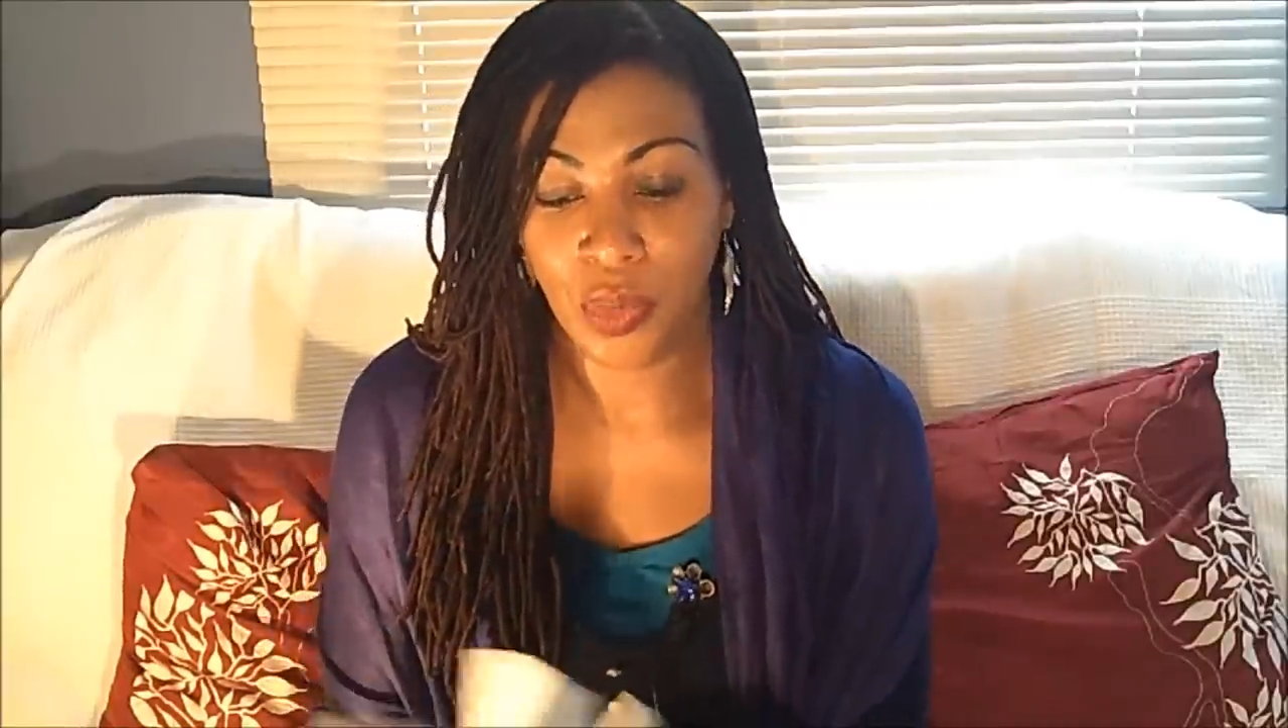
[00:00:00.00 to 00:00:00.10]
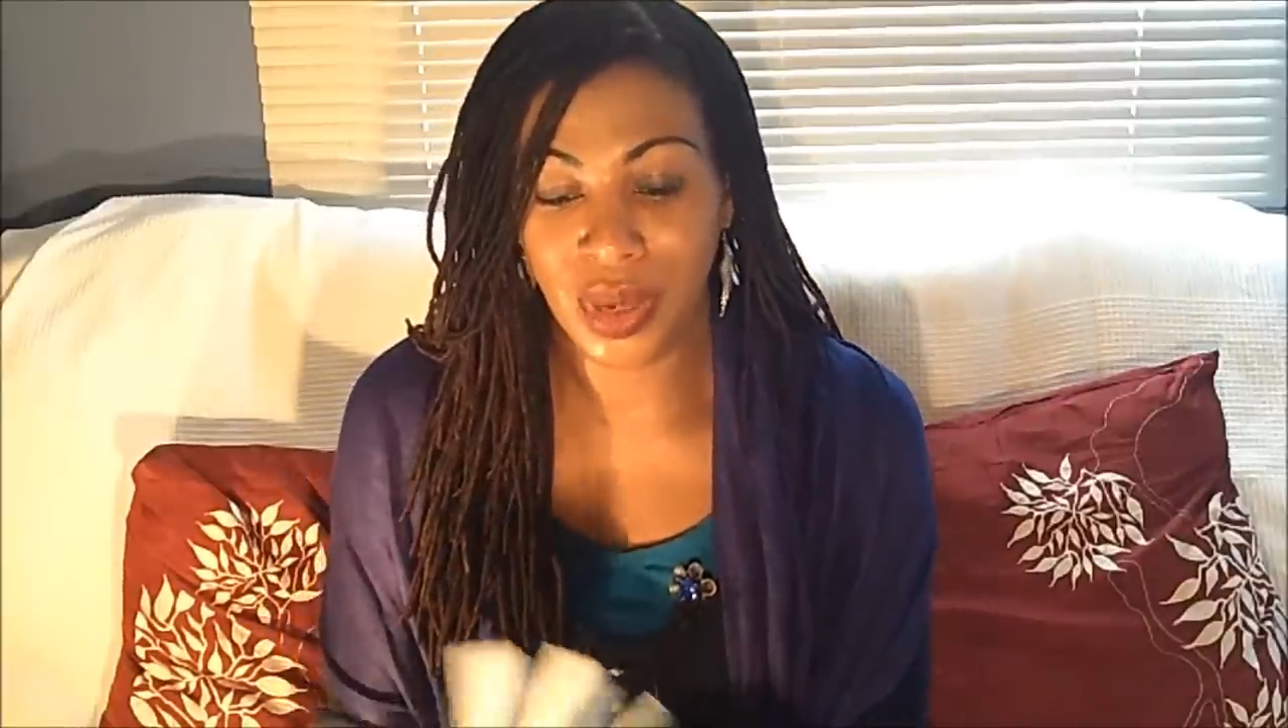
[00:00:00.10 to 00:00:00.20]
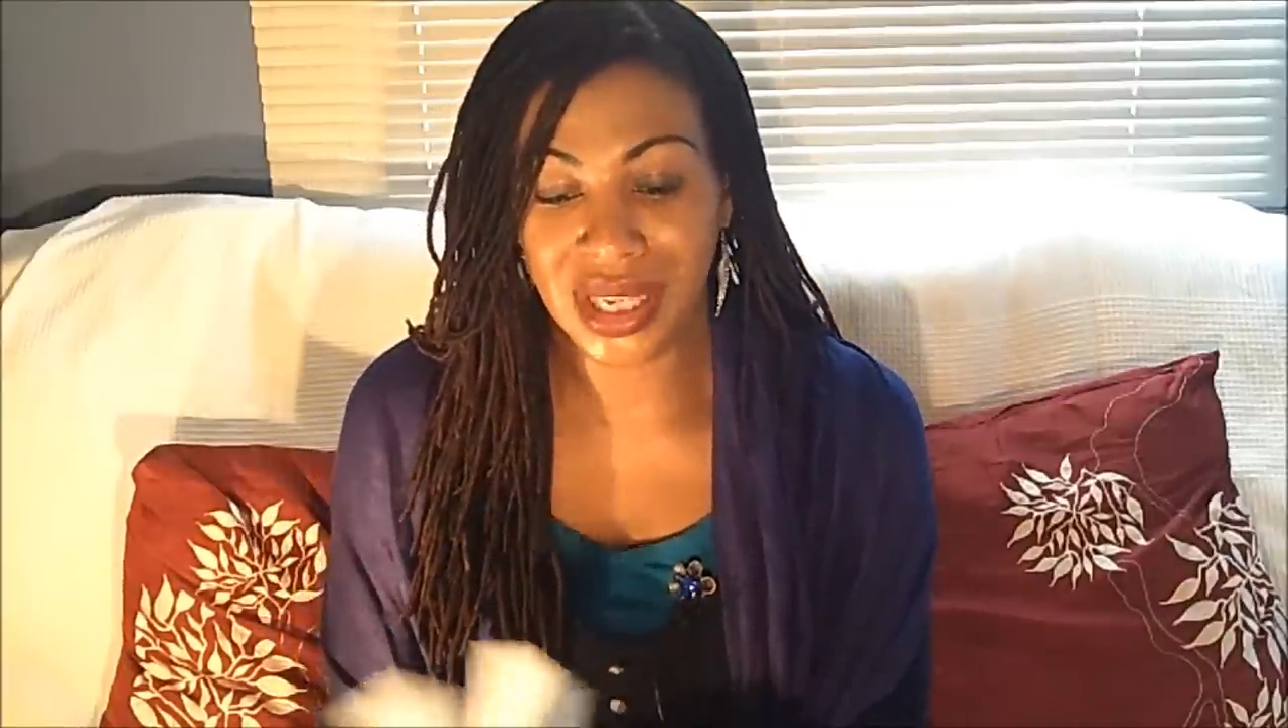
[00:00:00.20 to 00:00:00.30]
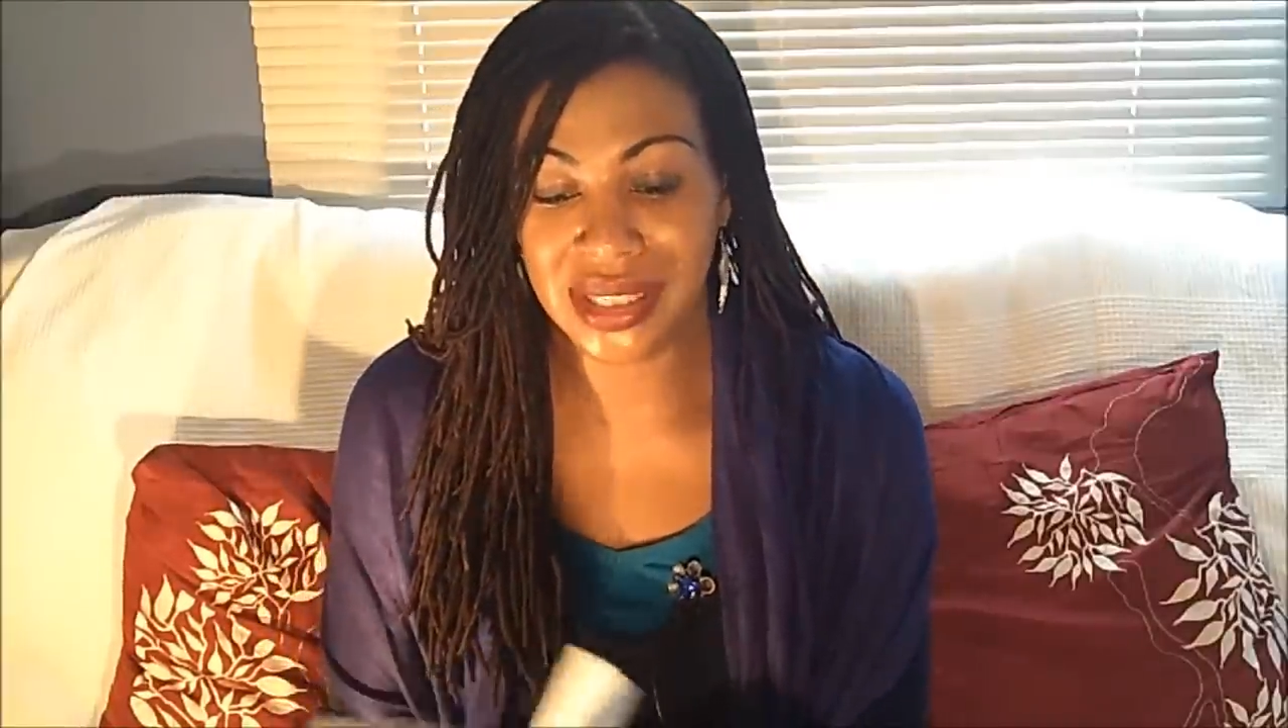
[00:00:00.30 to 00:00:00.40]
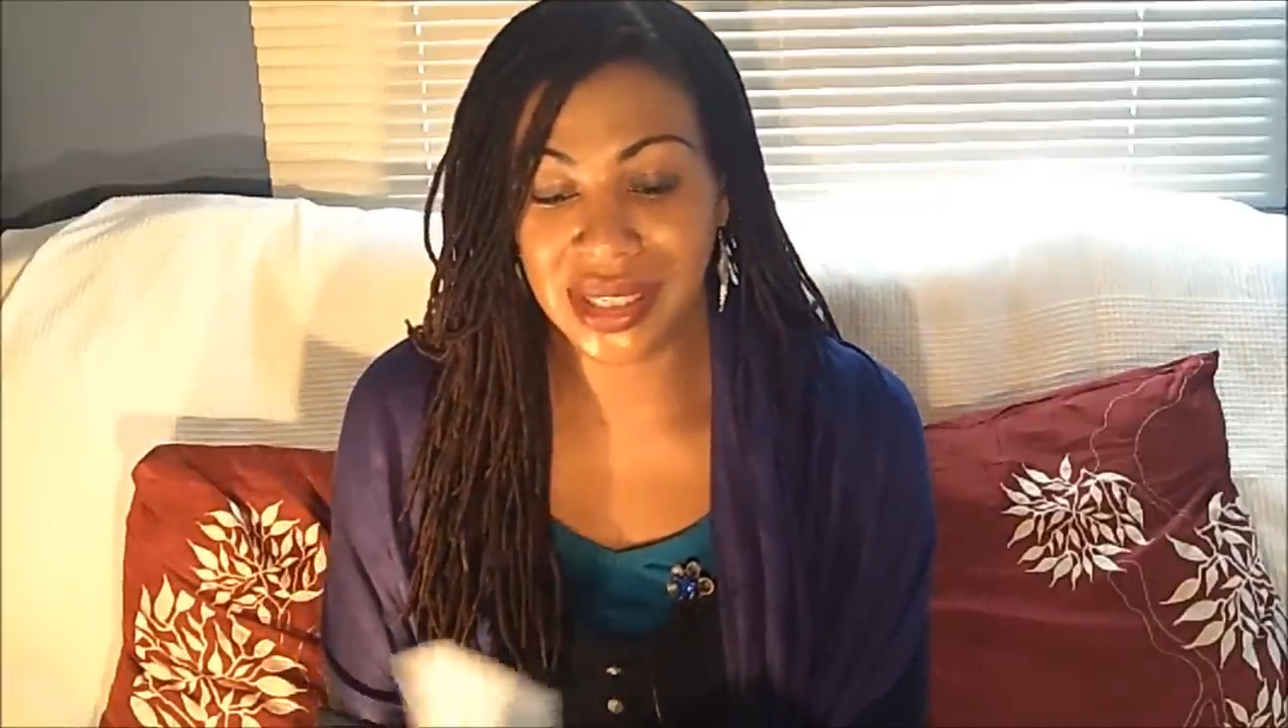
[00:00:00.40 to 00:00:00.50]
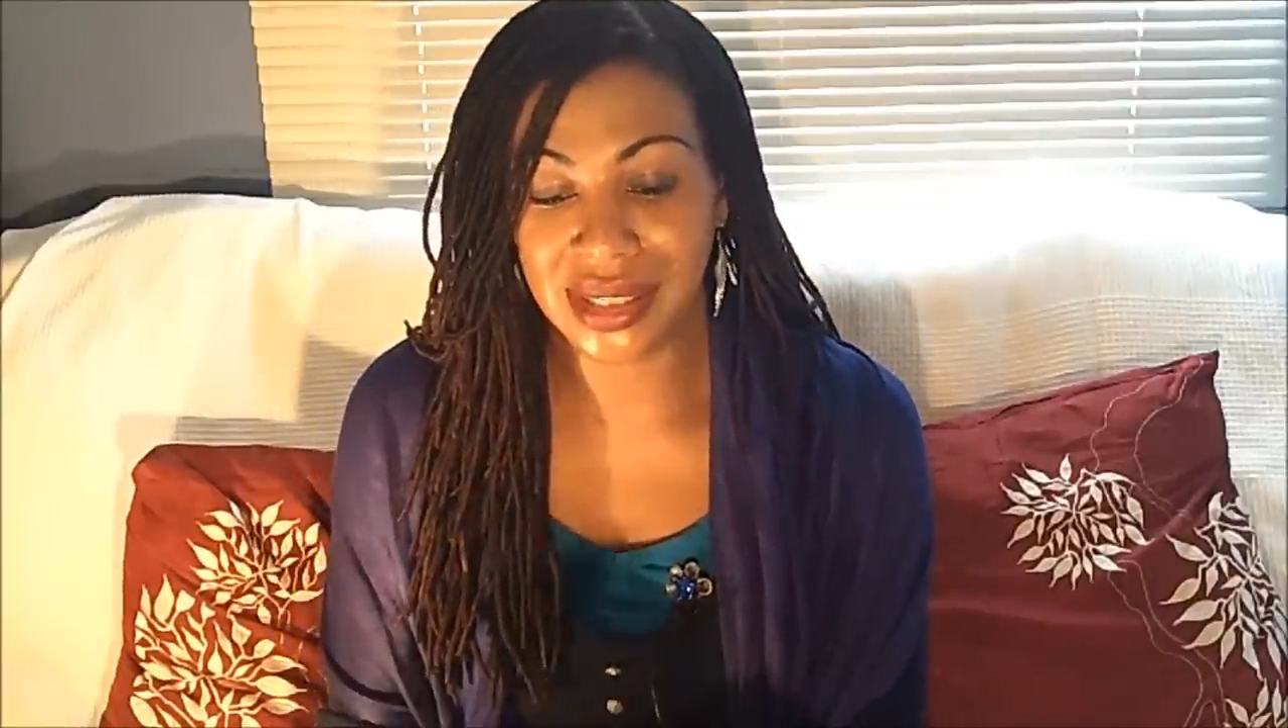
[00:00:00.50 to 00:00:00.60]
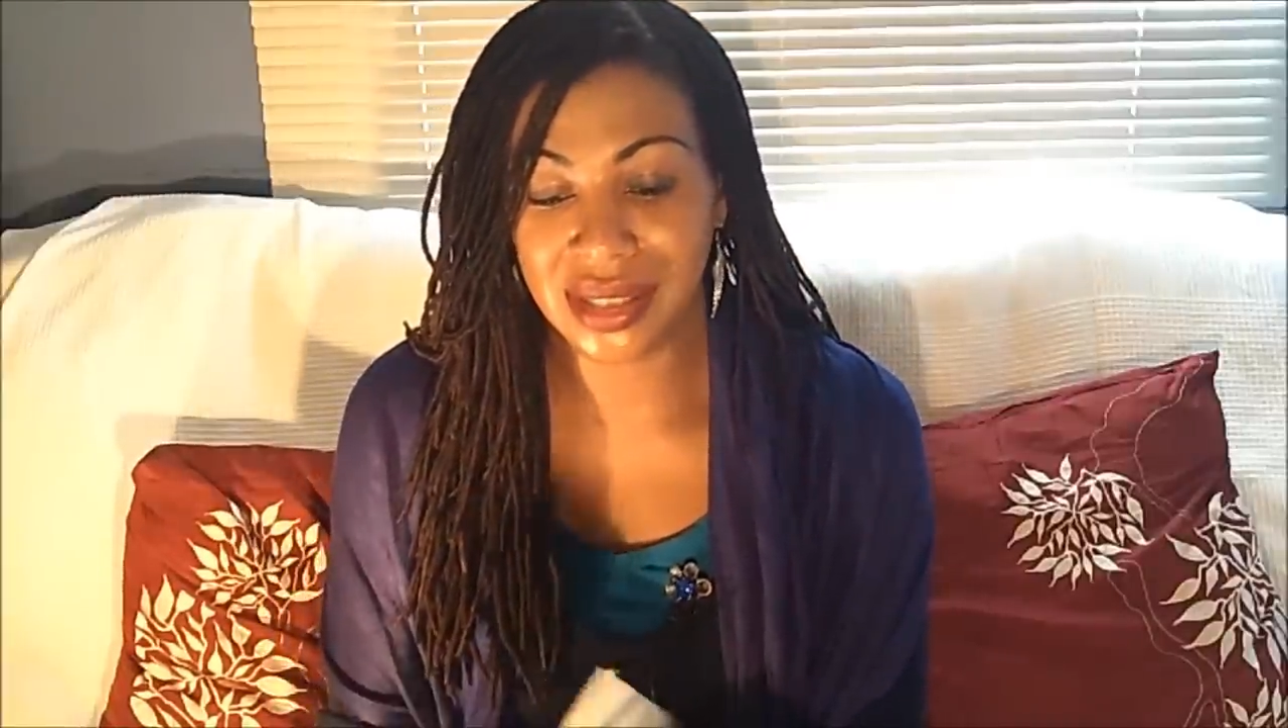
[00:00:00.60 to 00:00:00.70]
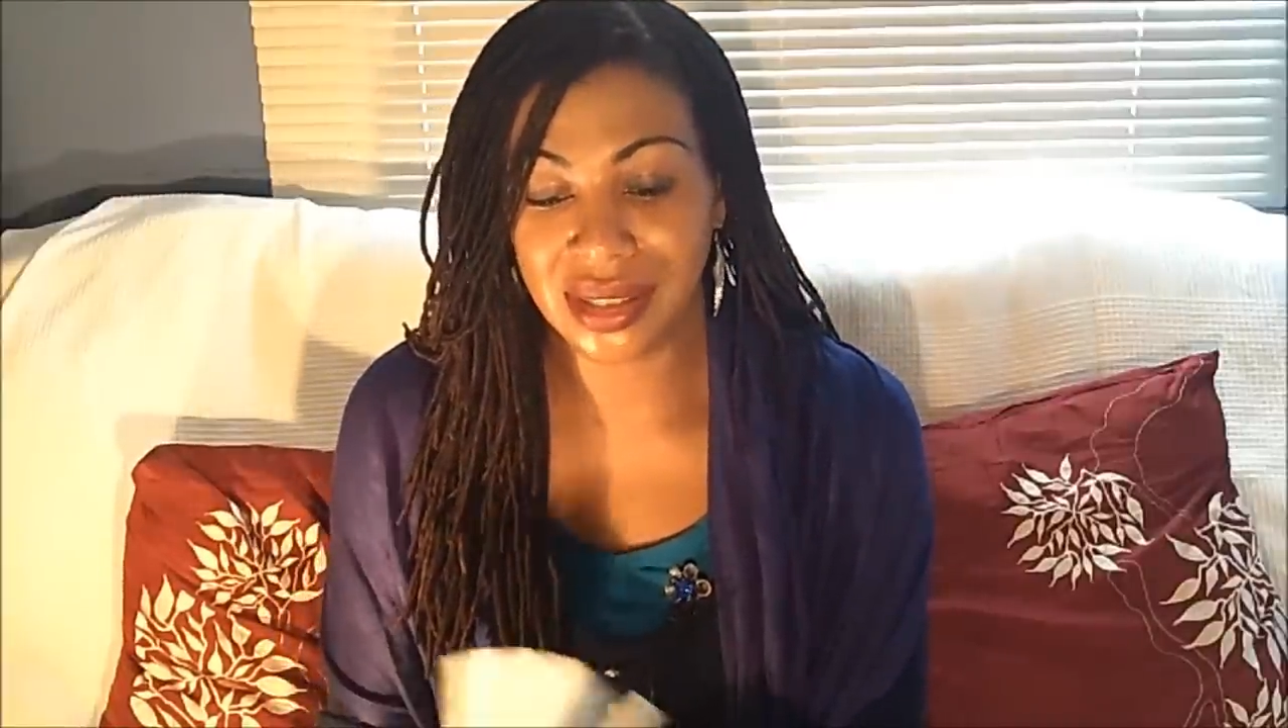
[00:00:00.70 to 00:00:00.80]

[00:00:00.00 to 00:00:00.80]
which is